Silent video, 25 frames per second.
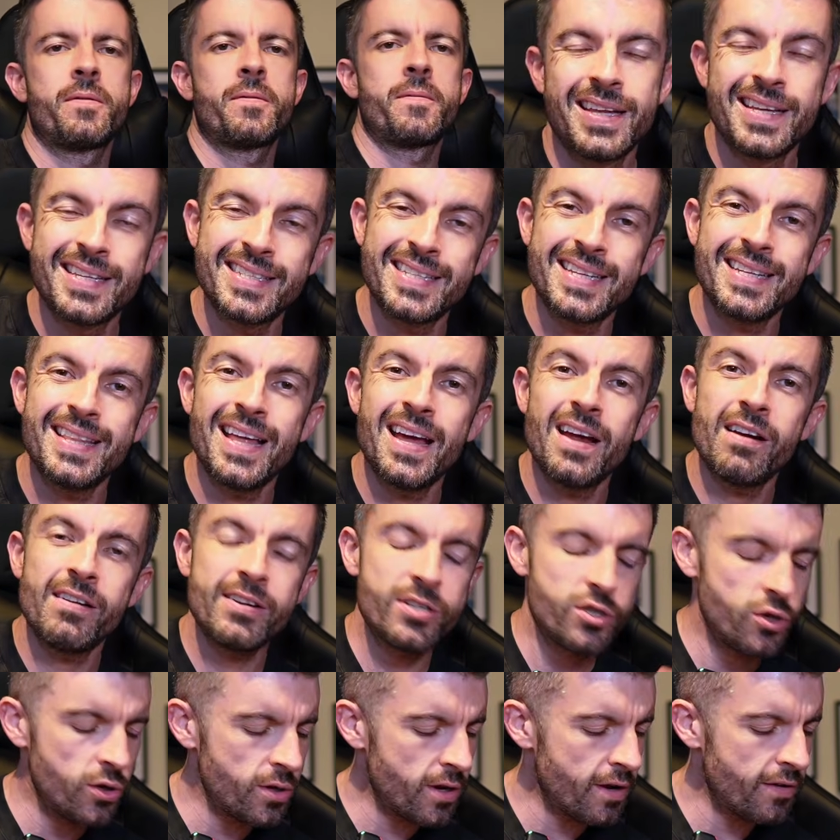You see there, I
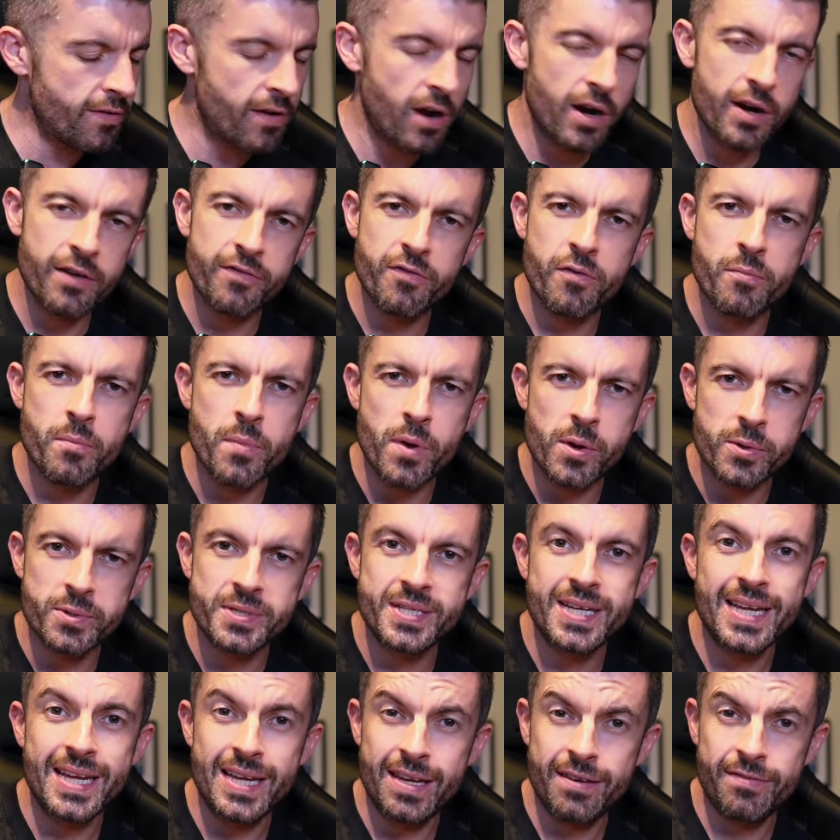took a kind of
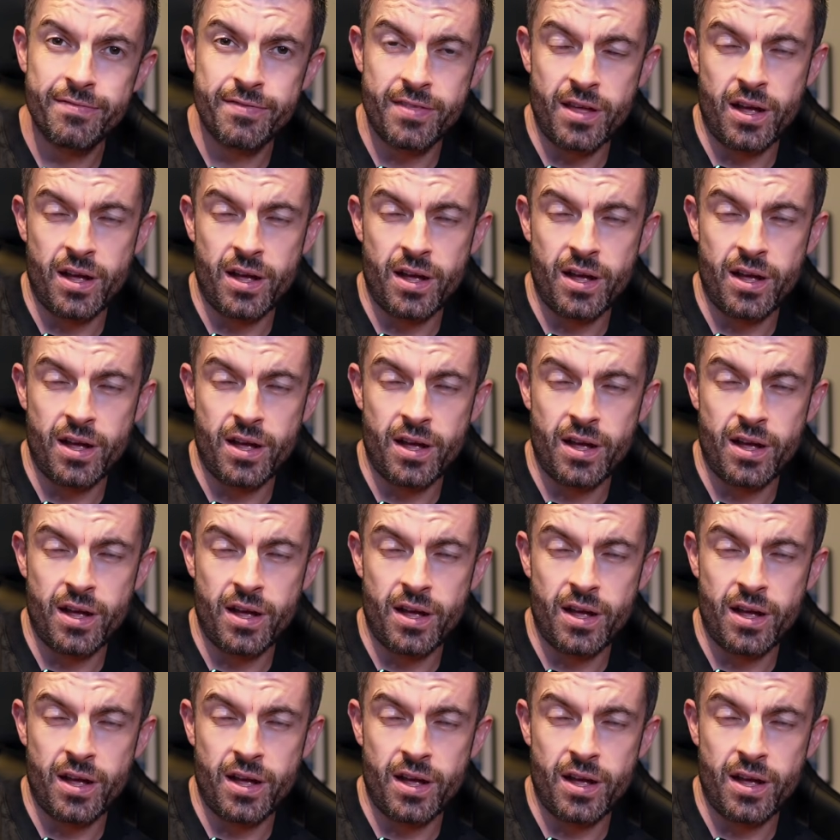motif